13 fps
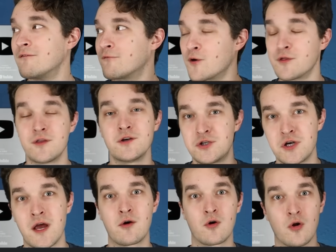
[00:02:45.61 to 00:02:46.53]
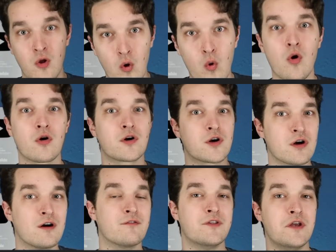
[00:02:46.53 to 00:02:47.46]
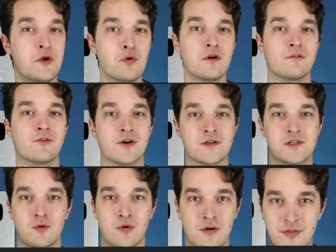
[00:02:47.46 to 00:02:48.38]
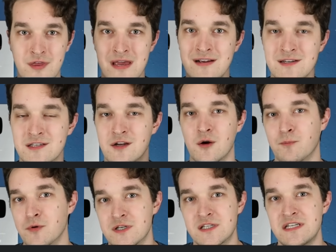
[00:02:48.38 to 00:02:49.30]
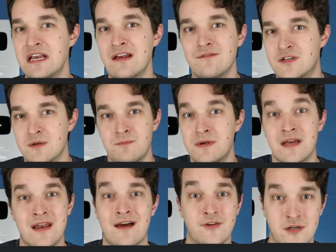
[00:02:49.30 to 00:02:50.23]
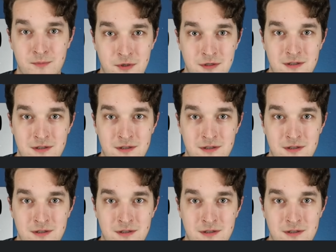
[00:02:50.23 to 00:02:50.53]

for the general order of the universe or things that are perceived to be inevitable.